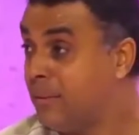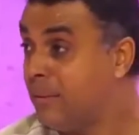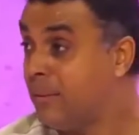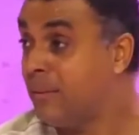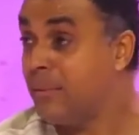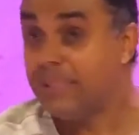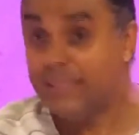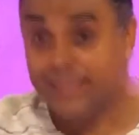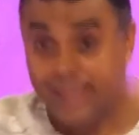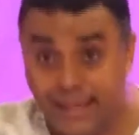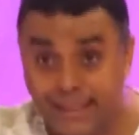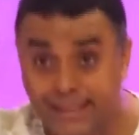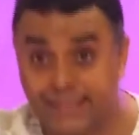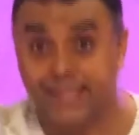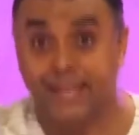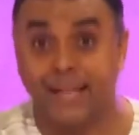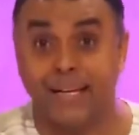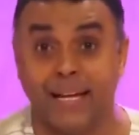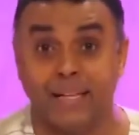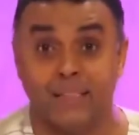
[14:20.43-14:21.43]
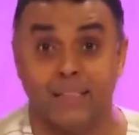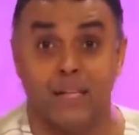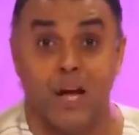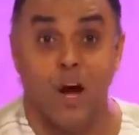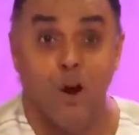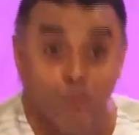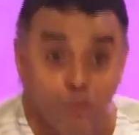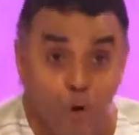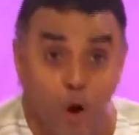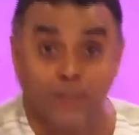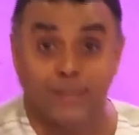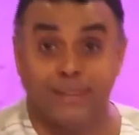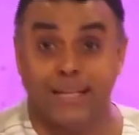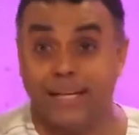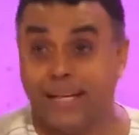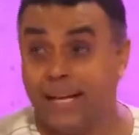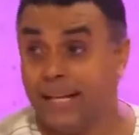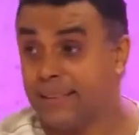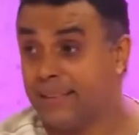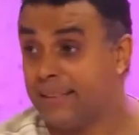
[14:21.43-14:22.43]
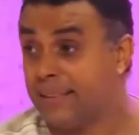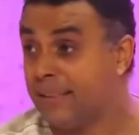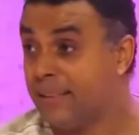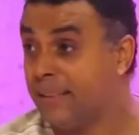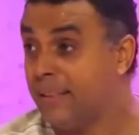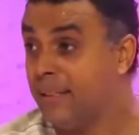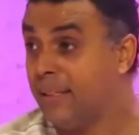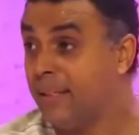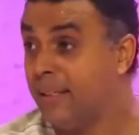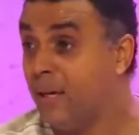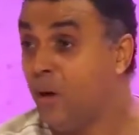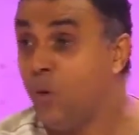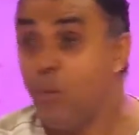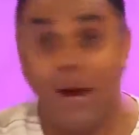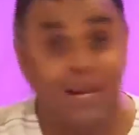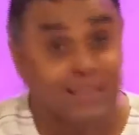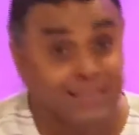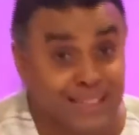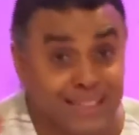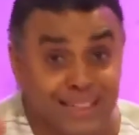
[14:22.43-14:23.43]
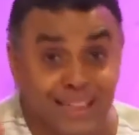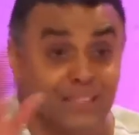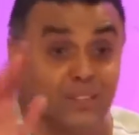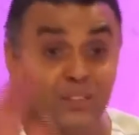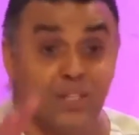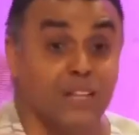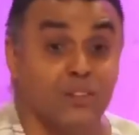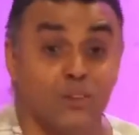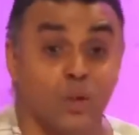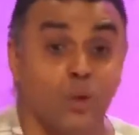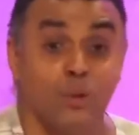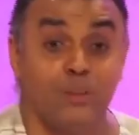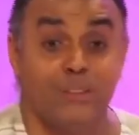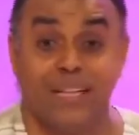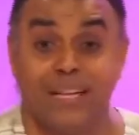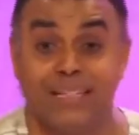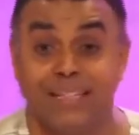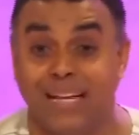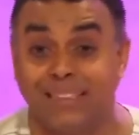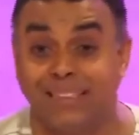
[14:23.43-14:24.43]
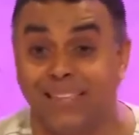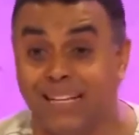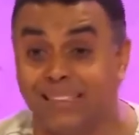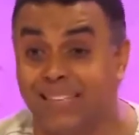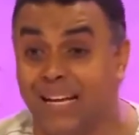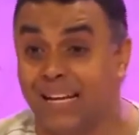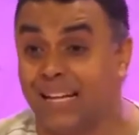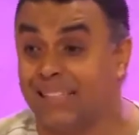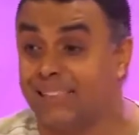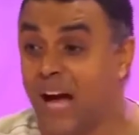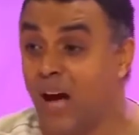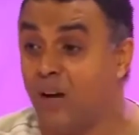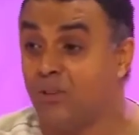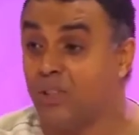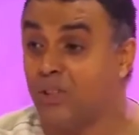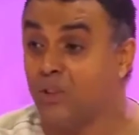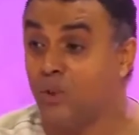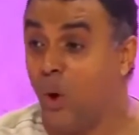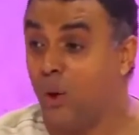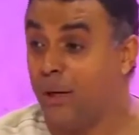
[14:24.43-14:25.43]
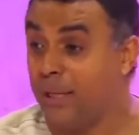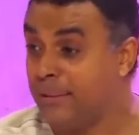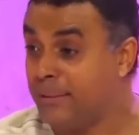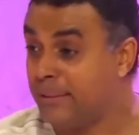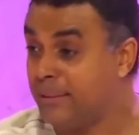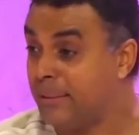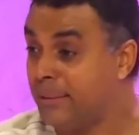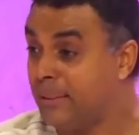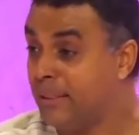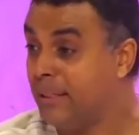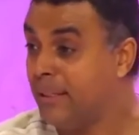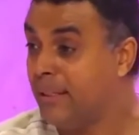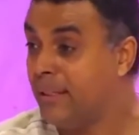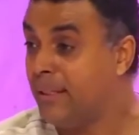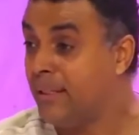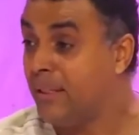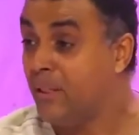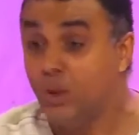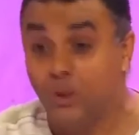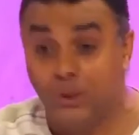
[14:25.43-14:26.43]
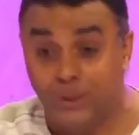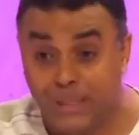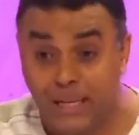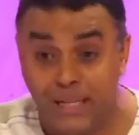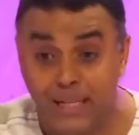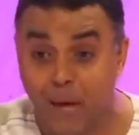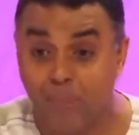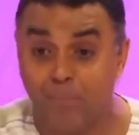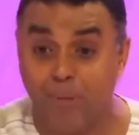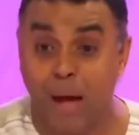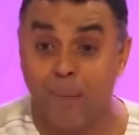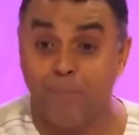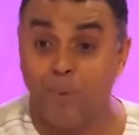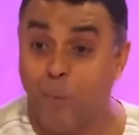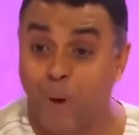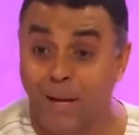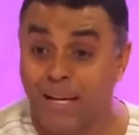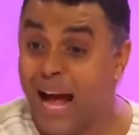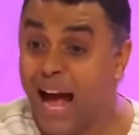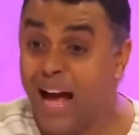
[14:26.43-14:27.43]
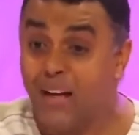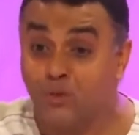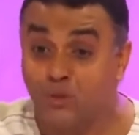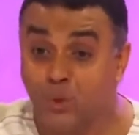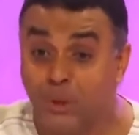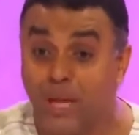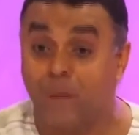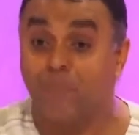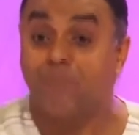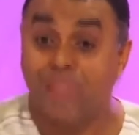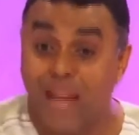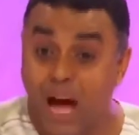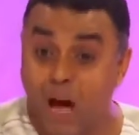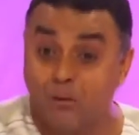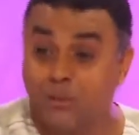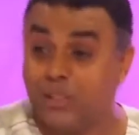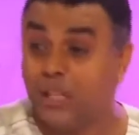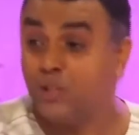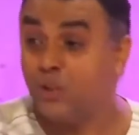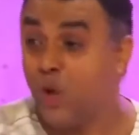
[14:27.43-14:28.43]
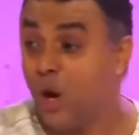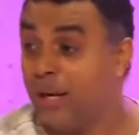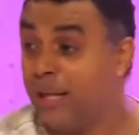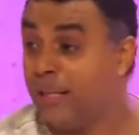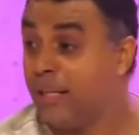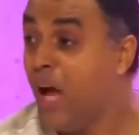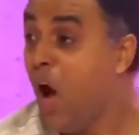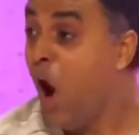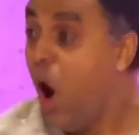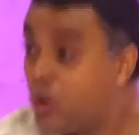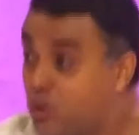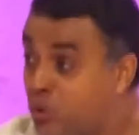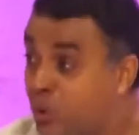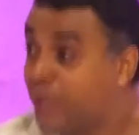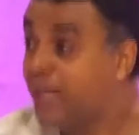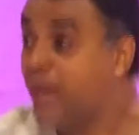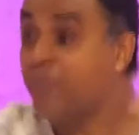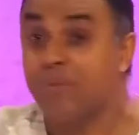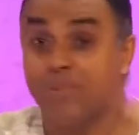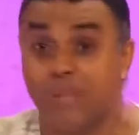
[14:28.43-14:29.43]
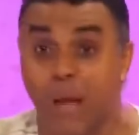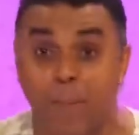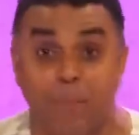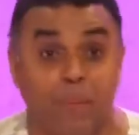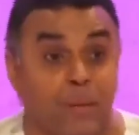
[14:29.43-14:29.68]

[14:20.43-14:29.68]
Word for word: Six tickets, four tickets. One ticket, there's no ticket that's less than a thousand dollars. You see them coming. When you have to give thousand dollars or to give something,